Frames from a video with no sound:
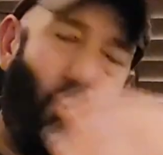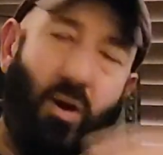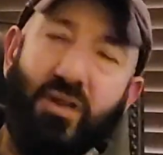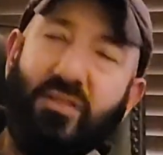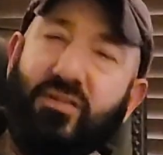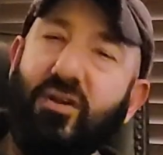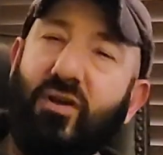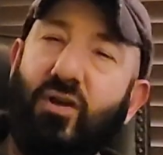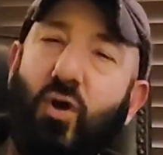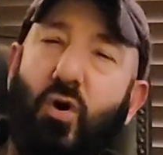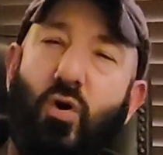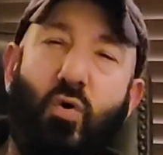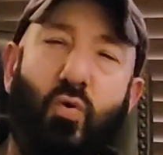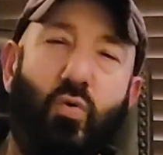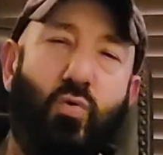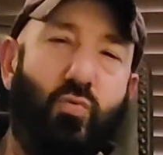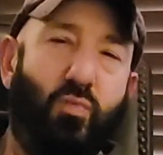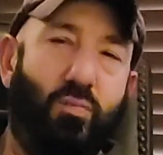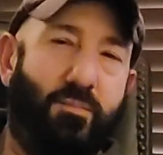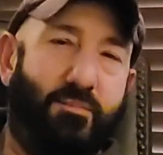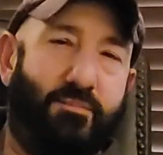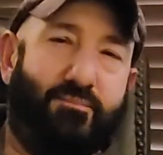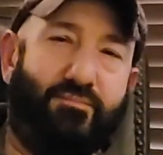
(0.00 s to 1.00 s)
want it to
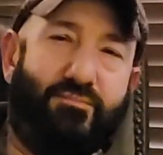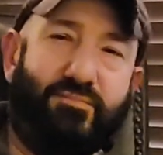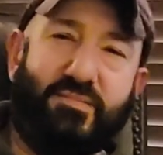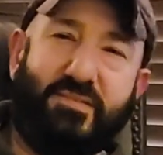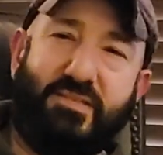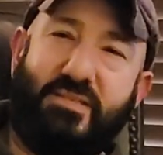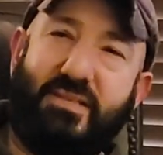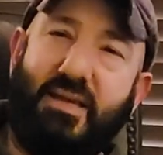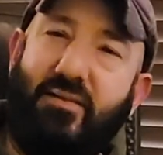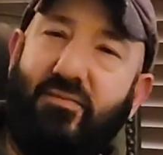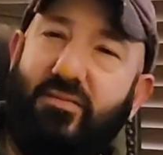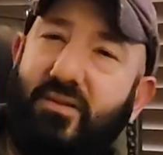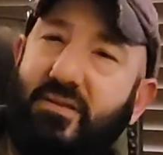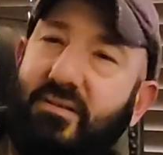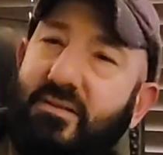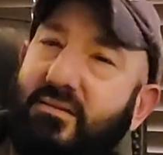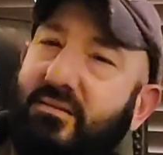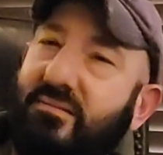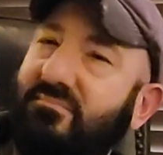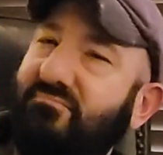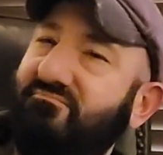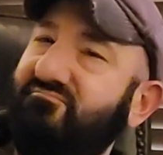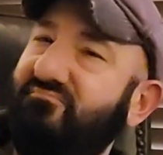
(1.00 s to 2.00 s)
go
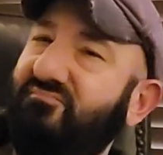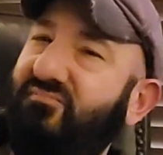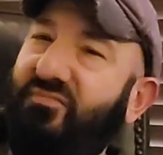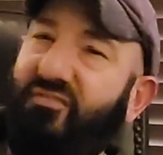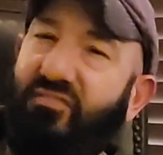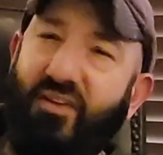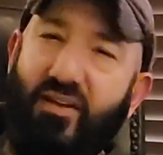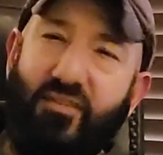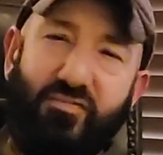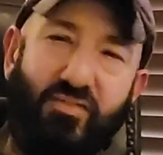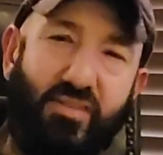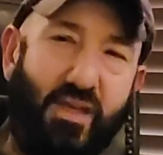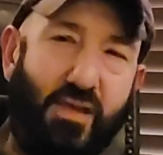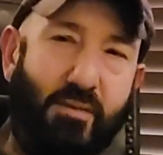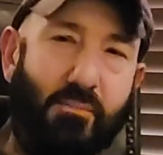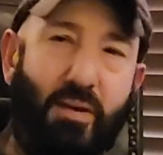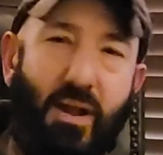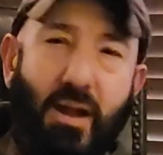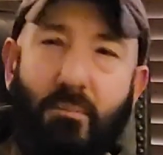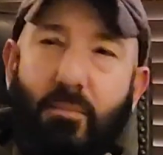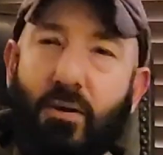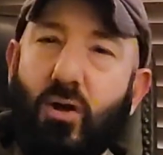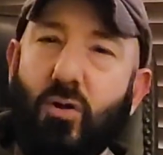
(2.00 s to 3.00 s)
7.50,
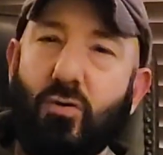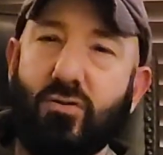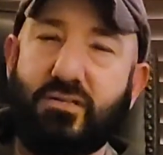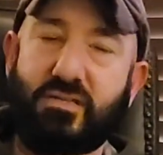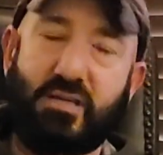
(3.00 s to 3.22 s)
but I'm gonna go